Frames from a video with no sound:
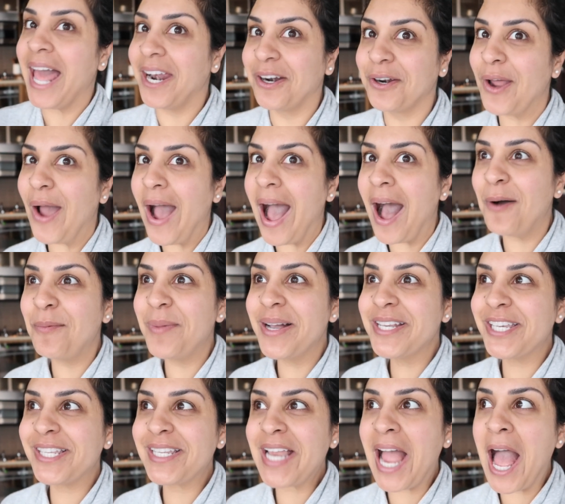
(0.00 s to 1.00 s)
I don't know how
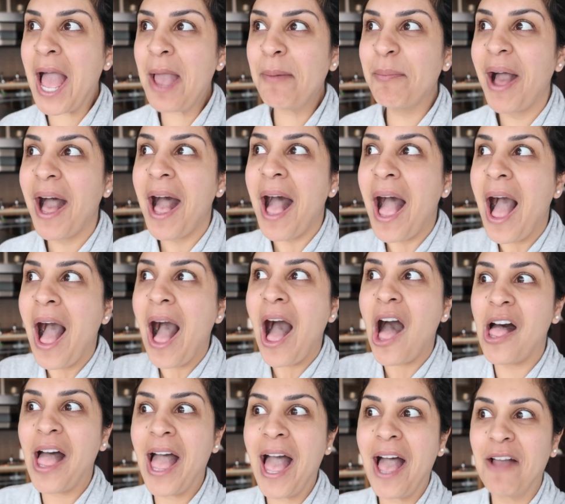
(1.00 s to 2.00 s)
much time
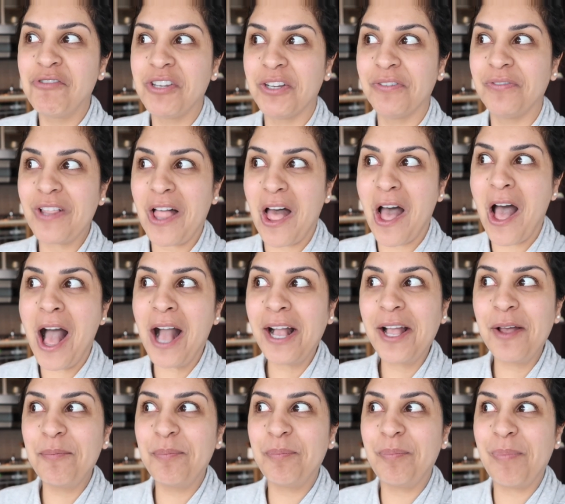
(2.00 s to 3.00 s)
I'll have to
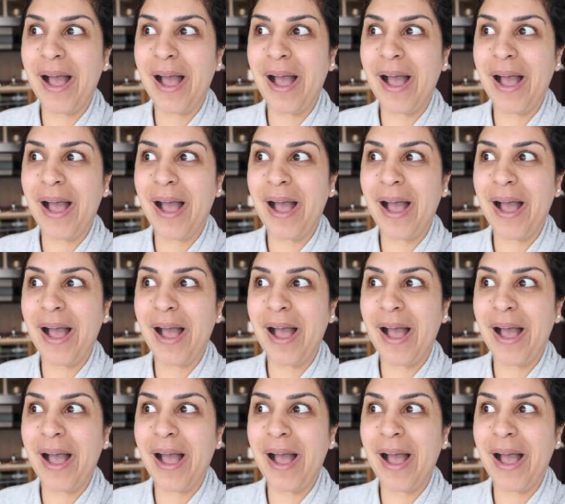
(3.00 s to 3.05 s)
vlog,